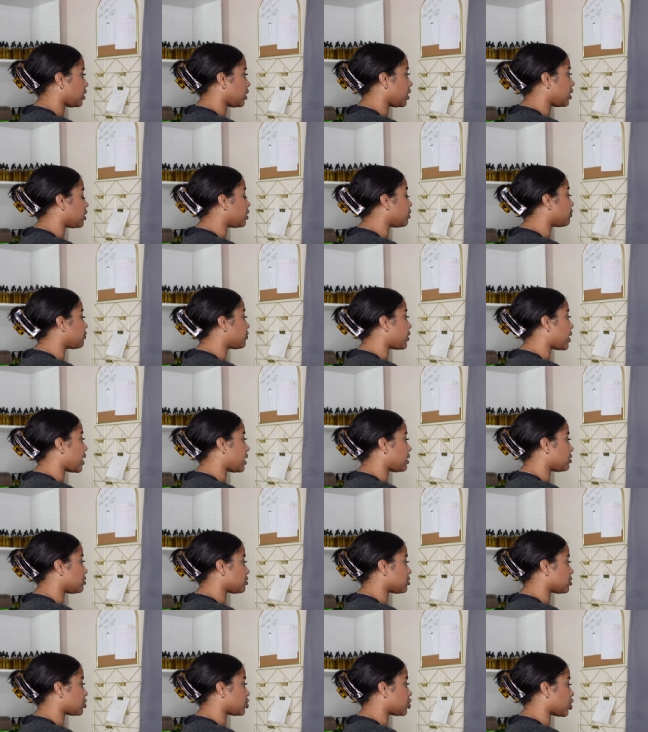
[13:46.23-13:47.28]
and the
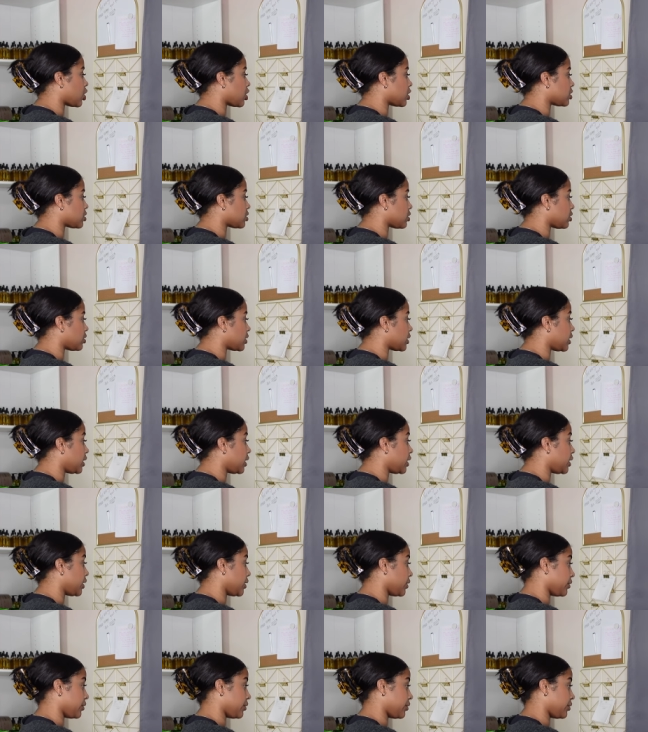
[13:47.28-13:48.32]
4-ounce jars on
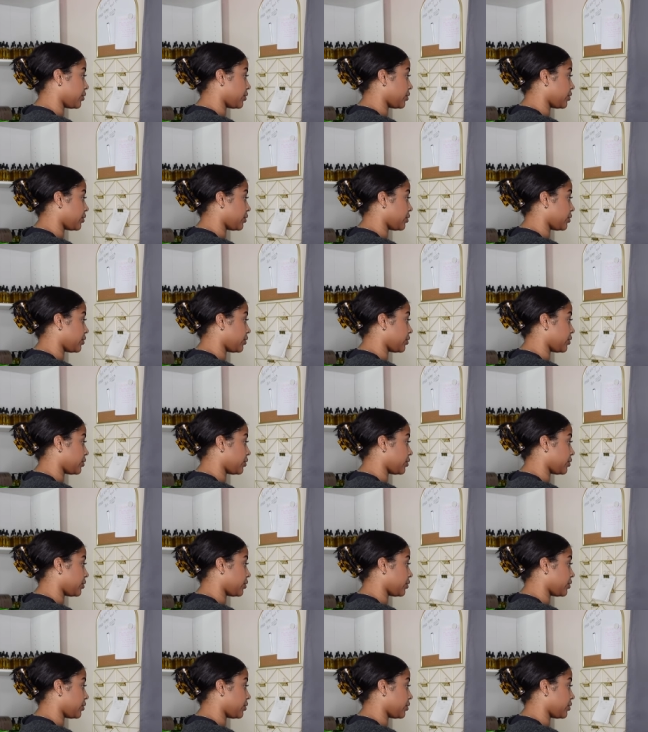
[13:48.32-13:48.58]
here.